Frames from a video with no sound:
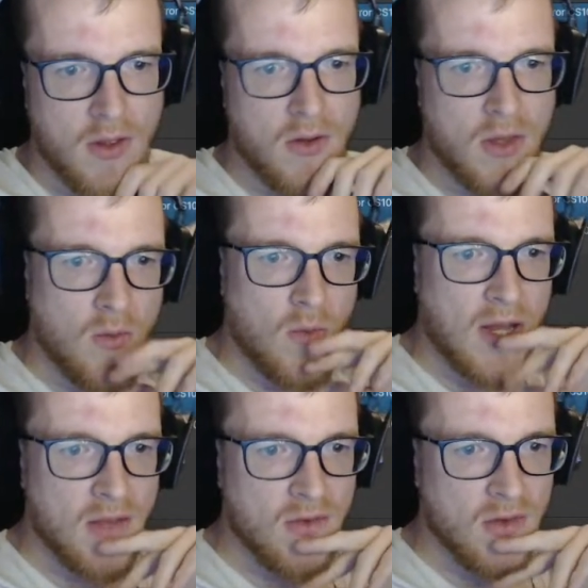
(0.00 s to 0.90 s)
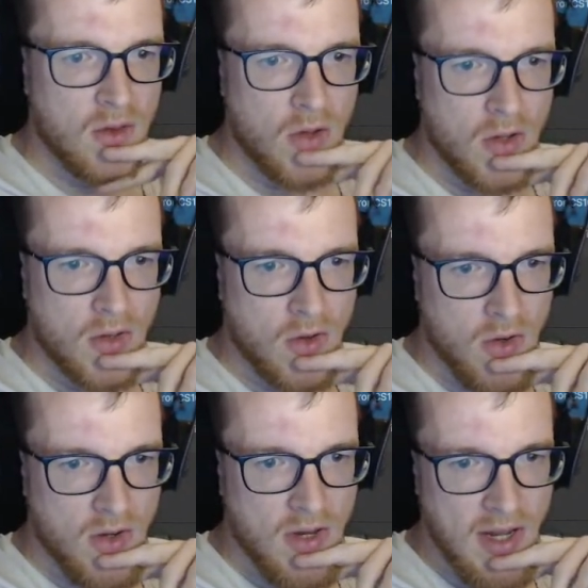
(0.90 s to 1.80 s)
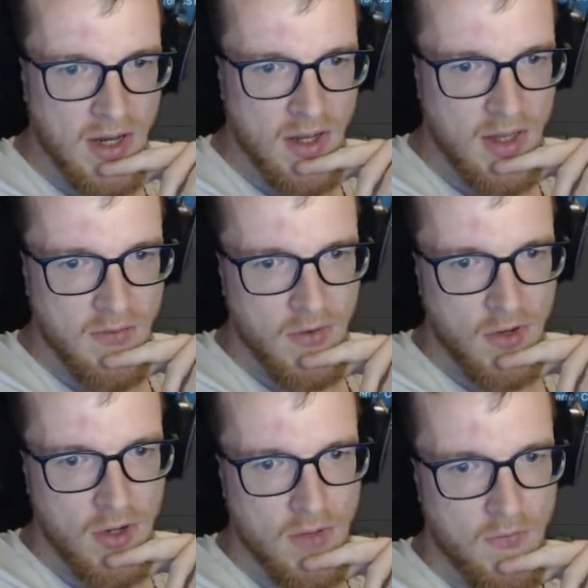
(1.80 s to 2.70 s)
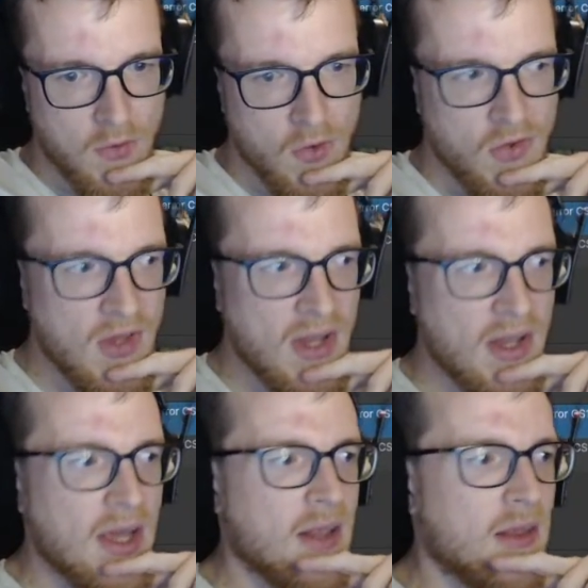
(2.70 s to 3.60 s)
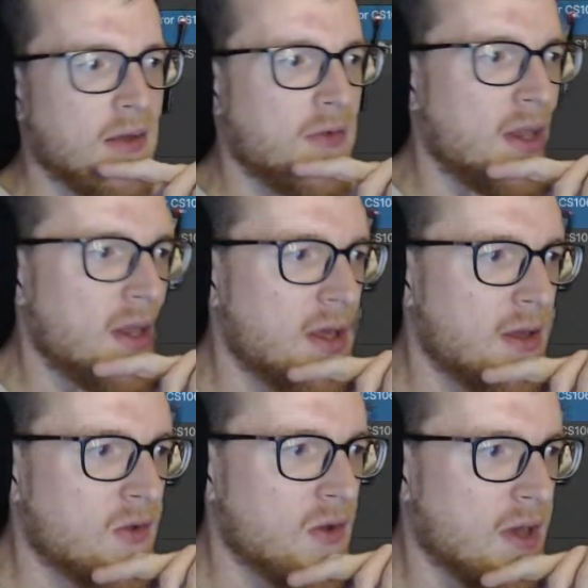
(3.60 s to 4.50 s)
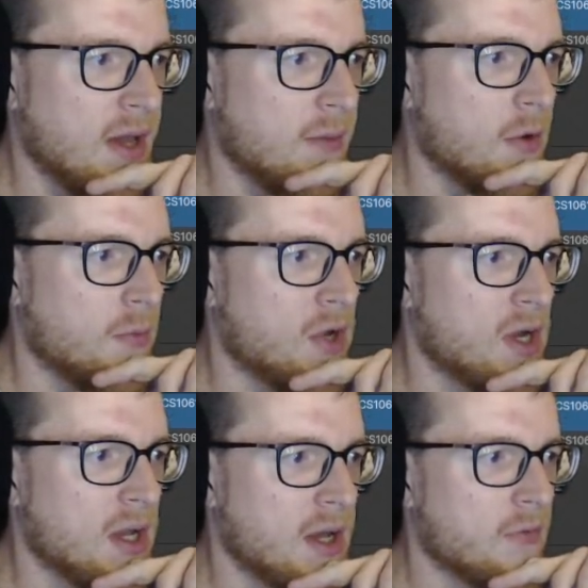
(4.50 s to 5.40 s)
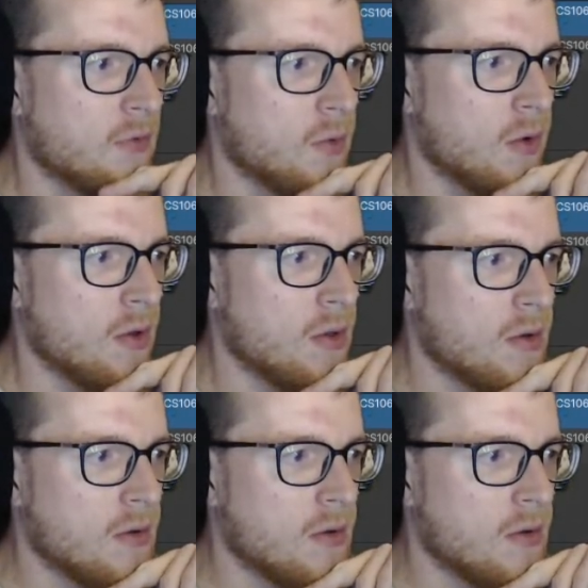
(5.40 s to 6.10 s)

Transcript: Okay, why does it not contain a definition for set active? It is a game object after all.